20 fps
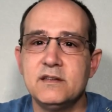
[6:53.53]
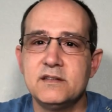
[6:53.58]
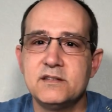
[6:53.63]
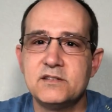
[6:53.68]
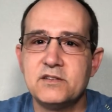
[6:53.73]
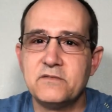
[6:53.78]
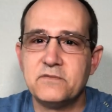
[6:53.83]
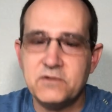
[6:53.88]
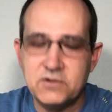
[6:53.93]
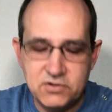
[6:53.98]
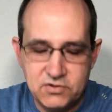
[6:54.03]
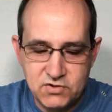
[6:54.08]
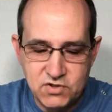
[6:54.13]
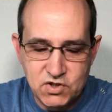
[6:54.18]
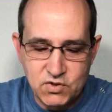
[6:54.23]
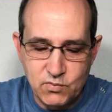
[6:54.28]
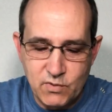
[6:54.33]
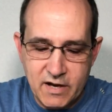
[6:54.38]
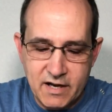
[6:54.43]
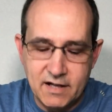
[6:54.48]
So if you do
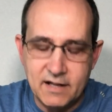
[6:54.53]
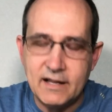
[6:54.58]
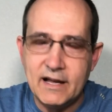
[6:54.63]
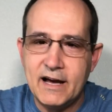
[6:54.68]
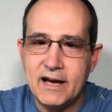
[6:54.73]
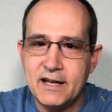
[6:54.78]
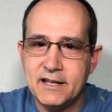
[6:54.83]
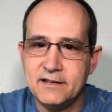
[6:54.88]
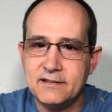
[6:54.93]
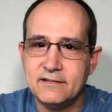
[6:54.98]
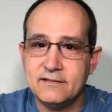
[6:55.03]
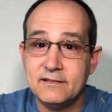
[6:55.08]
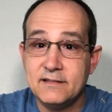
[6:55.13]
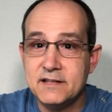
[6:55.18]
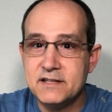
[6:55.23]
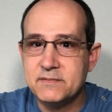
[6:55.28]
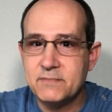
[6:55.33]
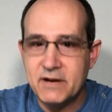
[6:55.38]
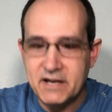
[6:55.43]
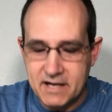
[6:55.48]
sweat a lot,
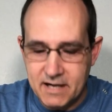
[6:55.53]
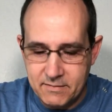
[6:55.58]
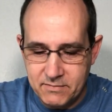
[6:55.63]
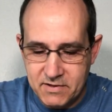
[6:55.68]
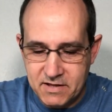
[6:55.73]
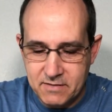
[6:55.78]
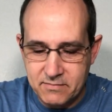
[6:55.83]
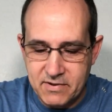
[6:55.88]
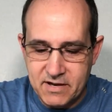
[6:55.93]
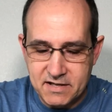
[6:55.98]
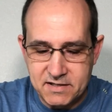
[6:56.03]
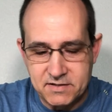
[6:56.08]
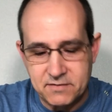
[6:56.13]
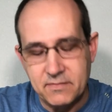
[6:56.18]
these might not be the best.